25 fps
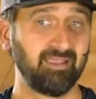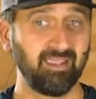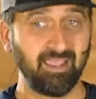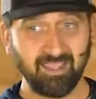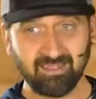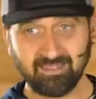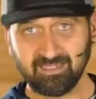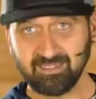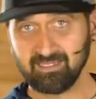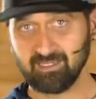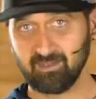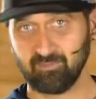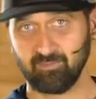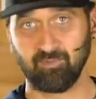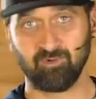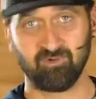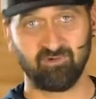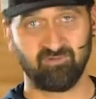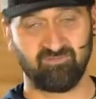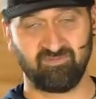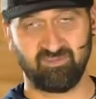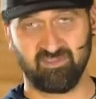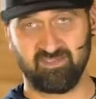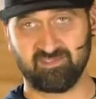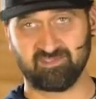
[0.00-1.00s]
any number
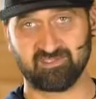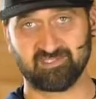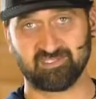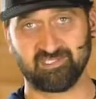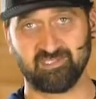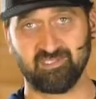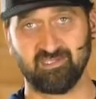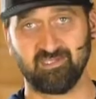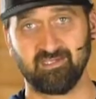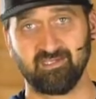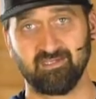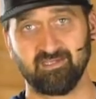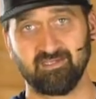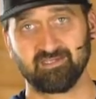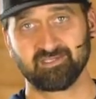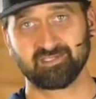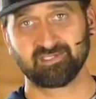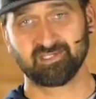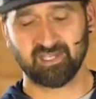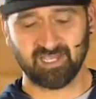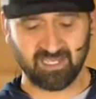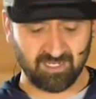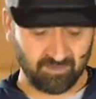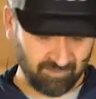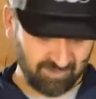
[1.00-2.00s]
of things.
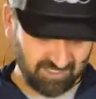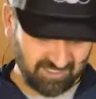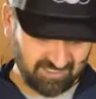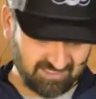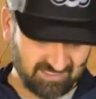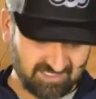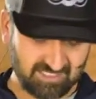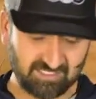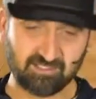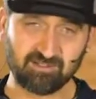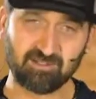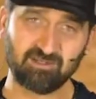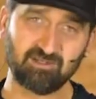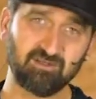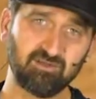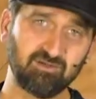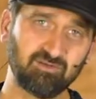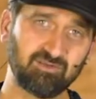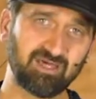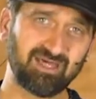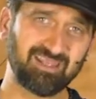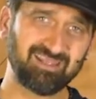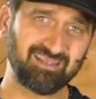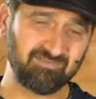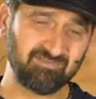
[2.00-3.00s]
So how do we continue to do that